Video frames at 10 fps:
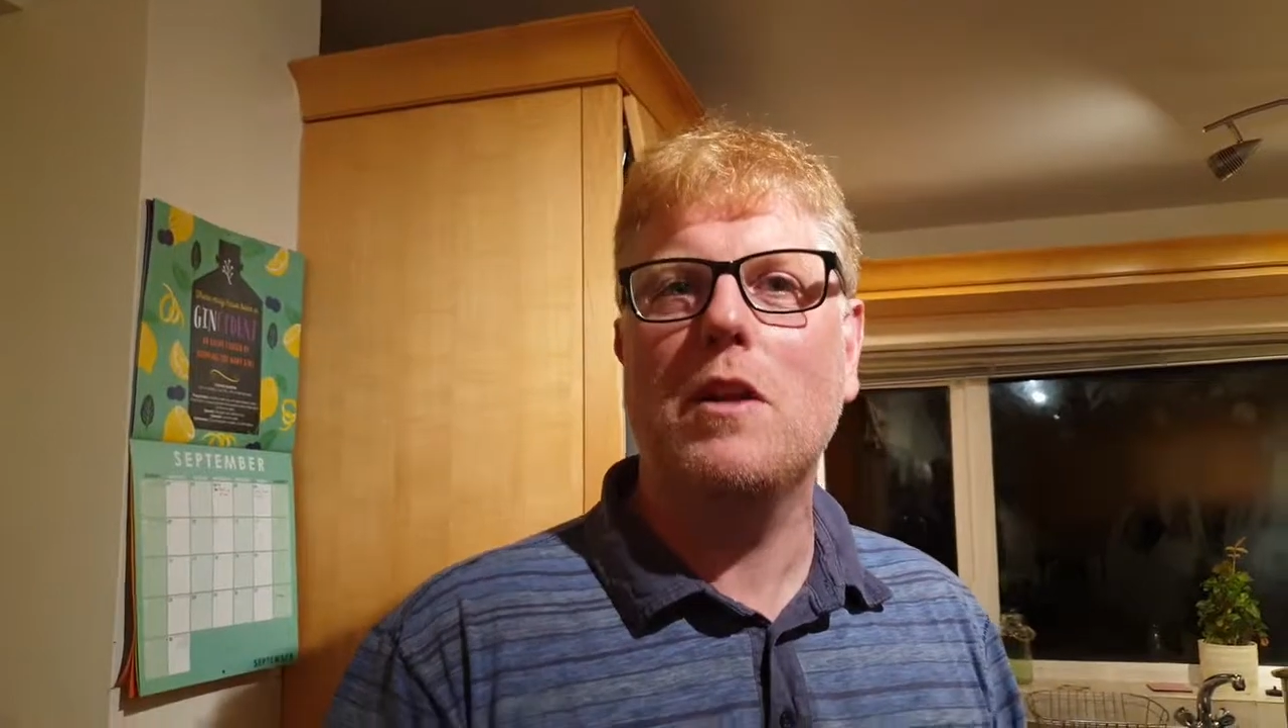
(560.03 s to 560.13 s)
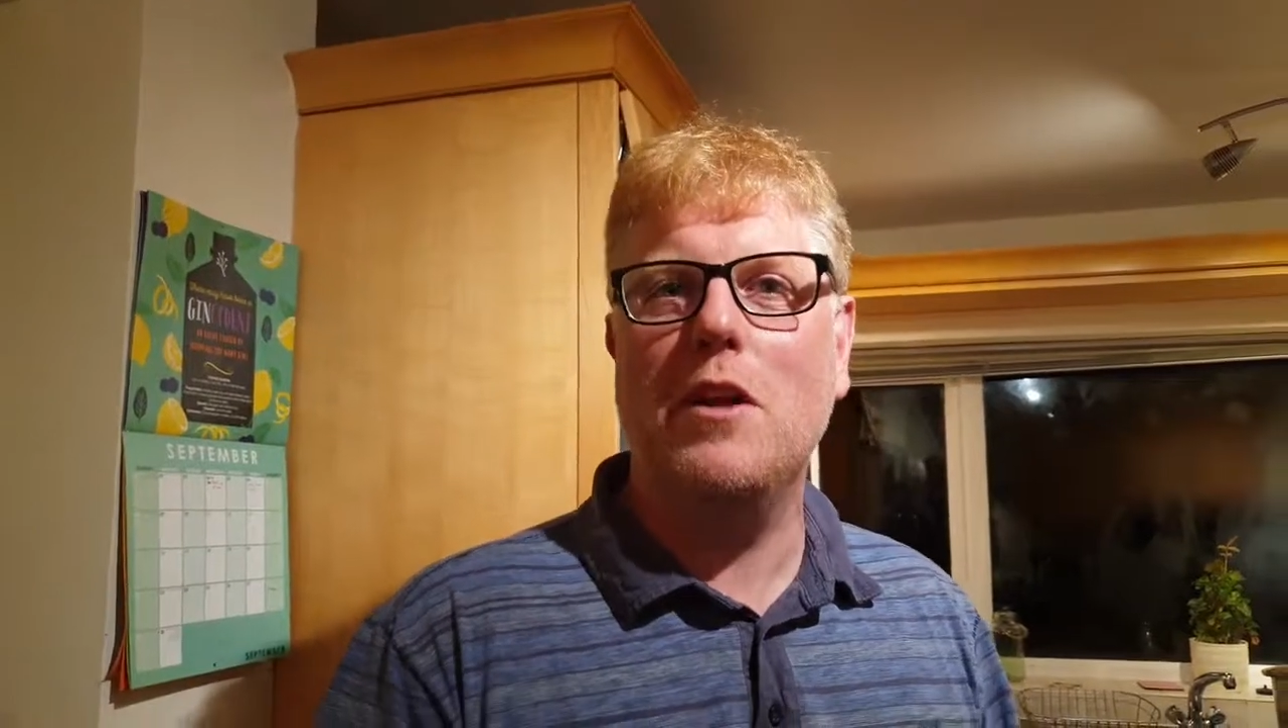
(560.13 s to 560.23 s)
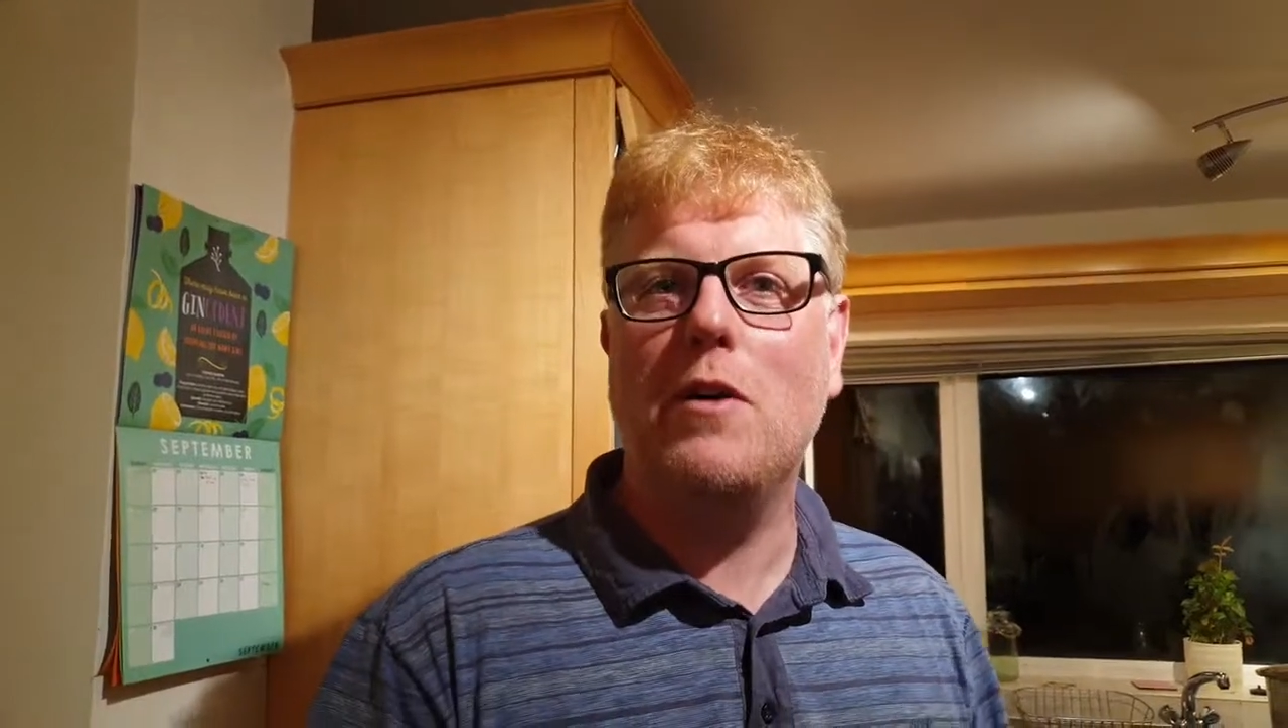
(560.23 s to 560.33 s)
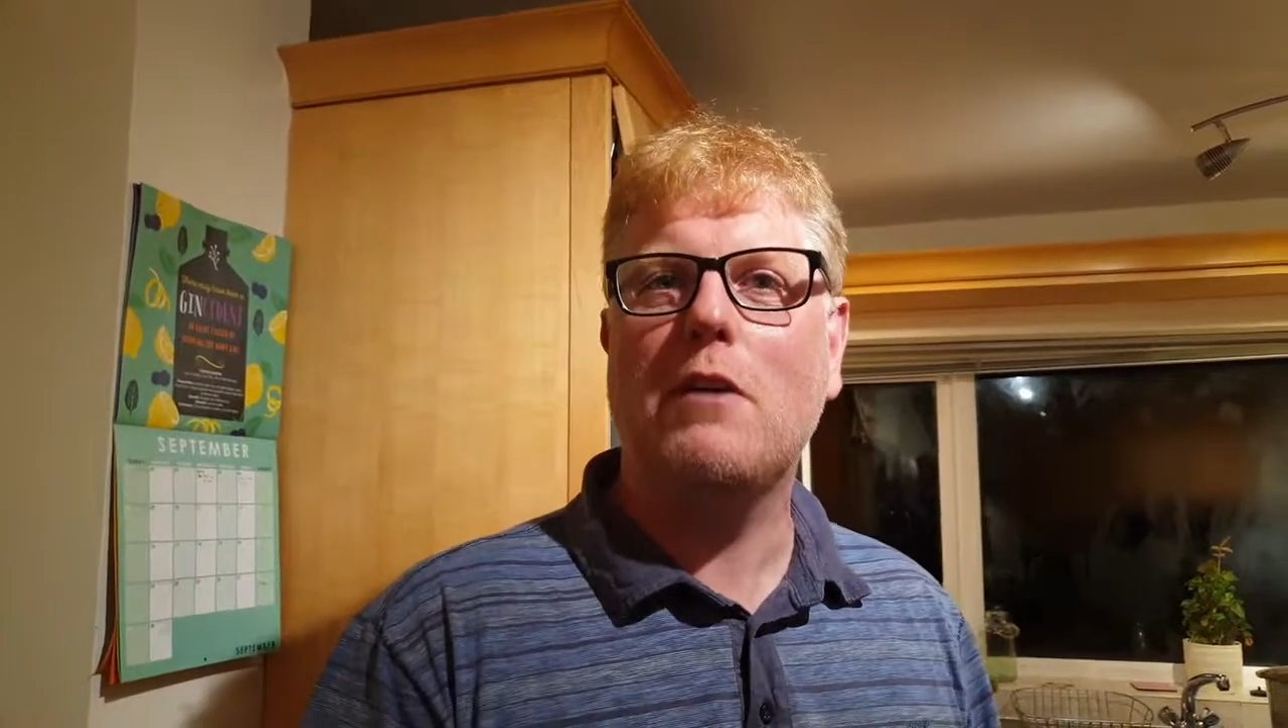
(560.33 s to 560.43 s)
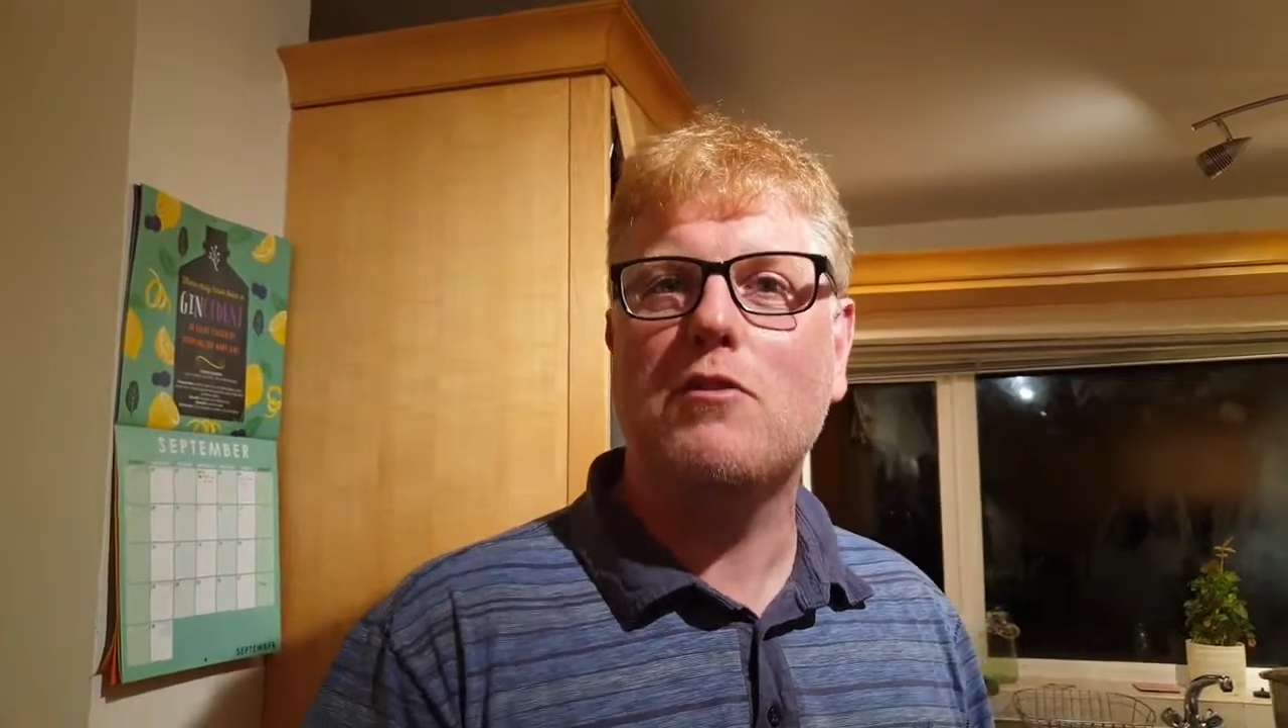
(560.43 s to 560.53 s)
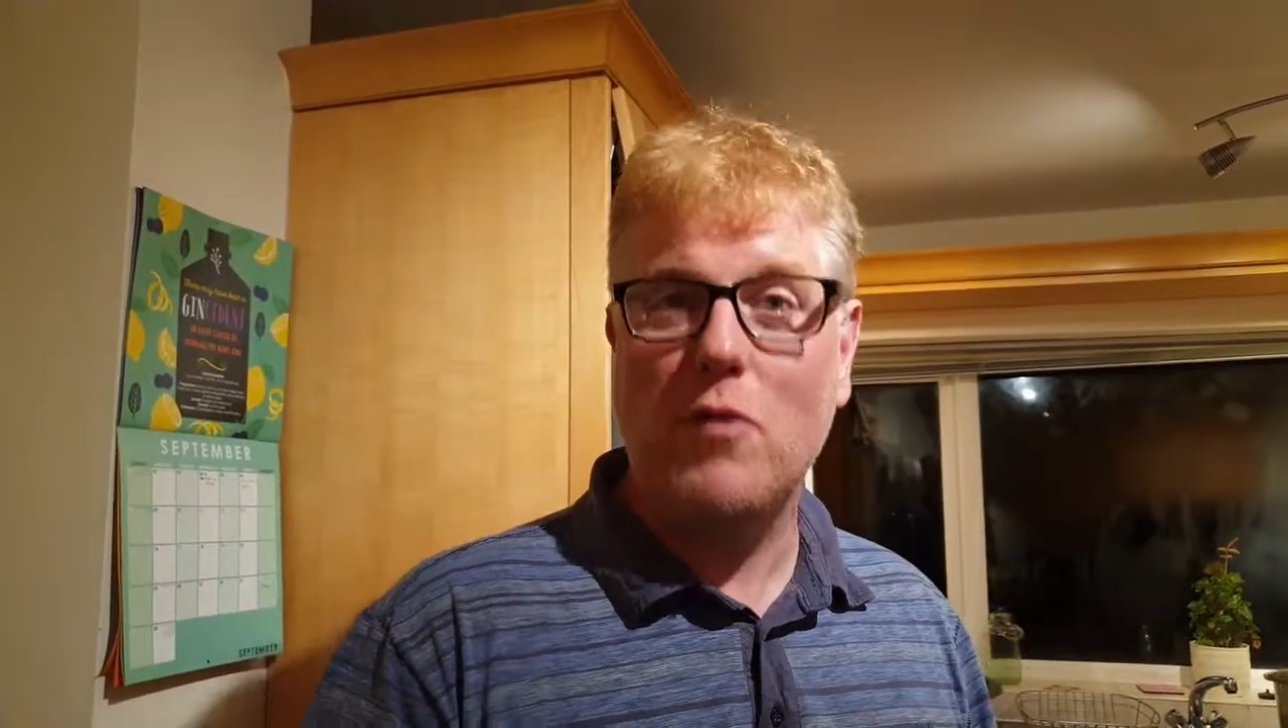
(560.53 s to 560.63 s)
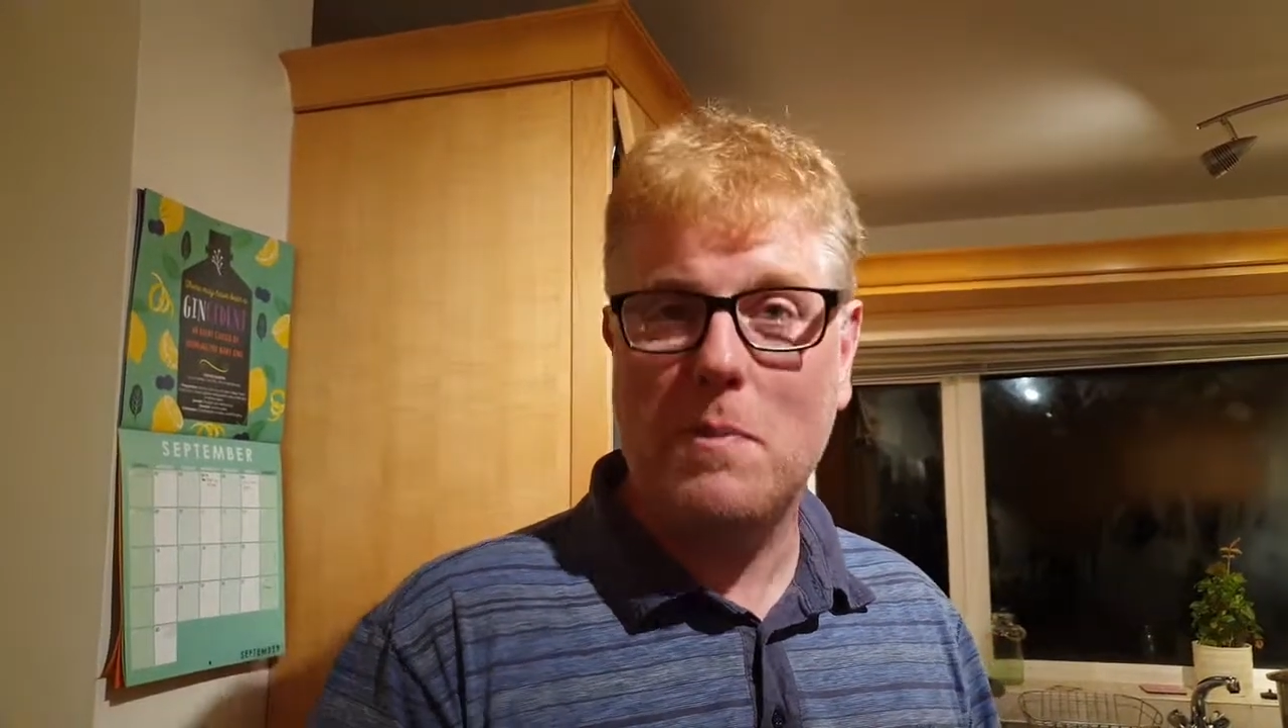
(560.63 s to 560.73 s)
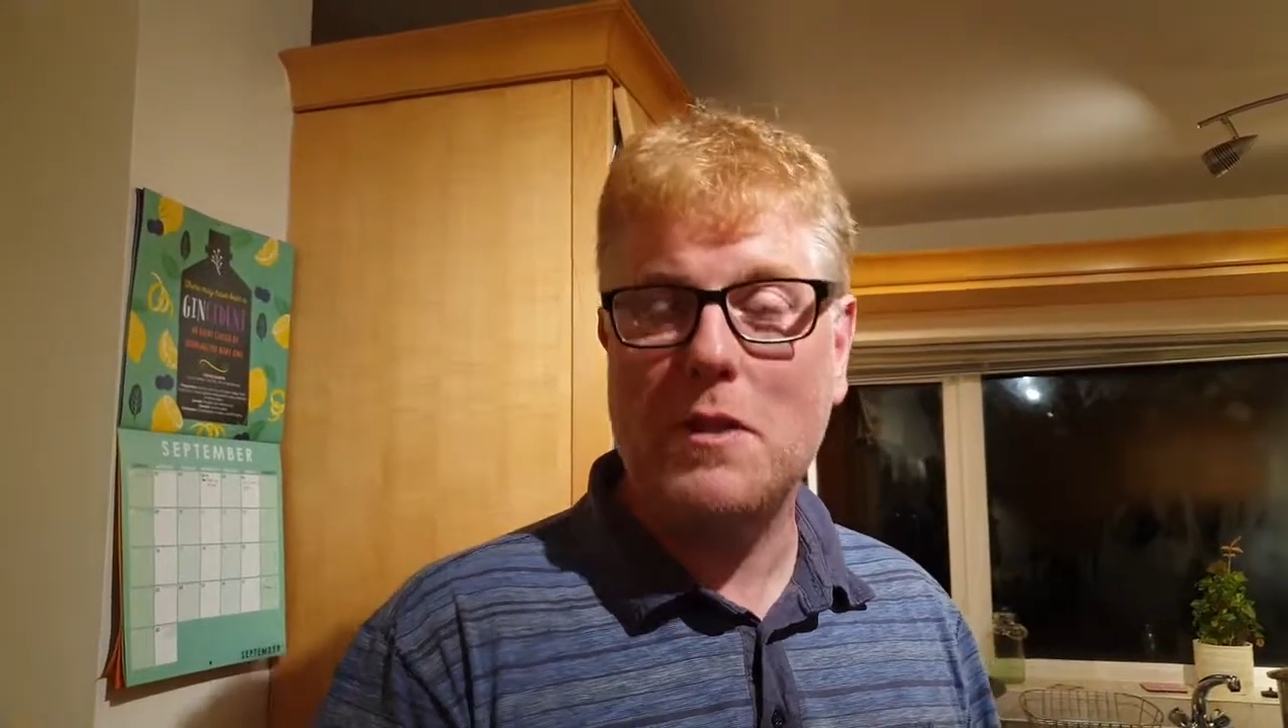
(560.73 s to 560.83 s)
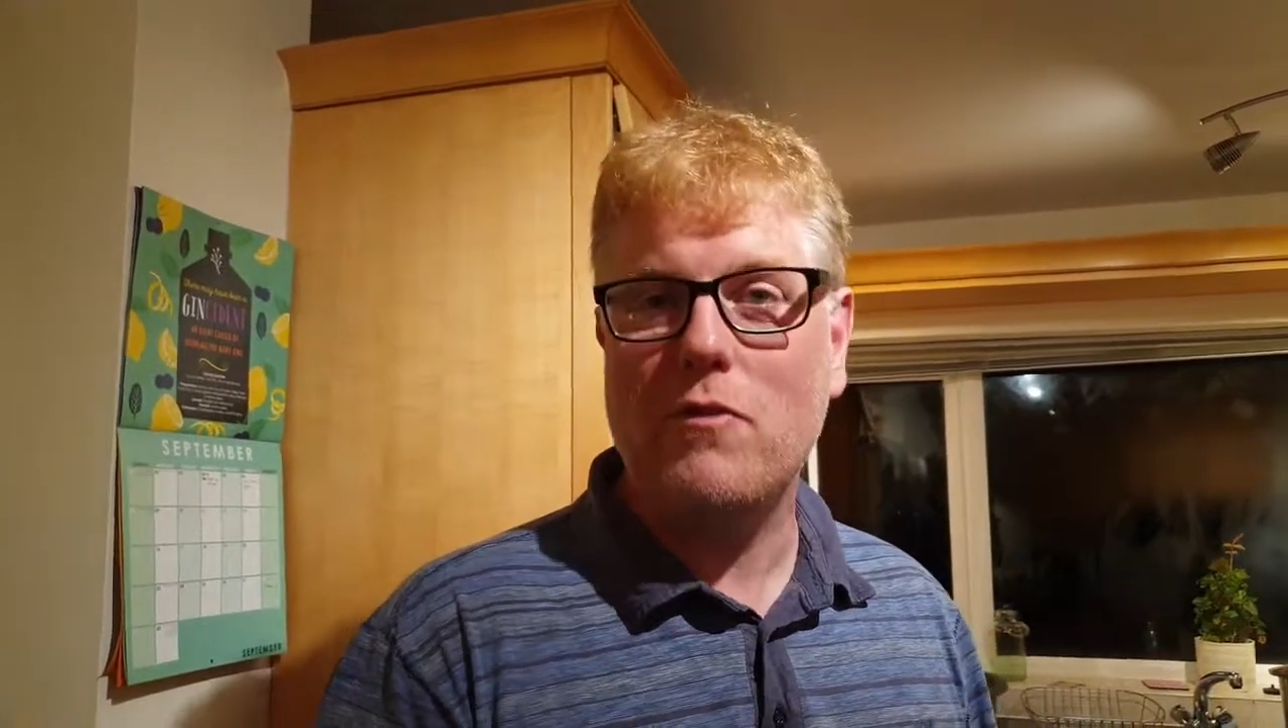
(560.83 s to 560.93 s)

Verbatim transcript: want to know how to re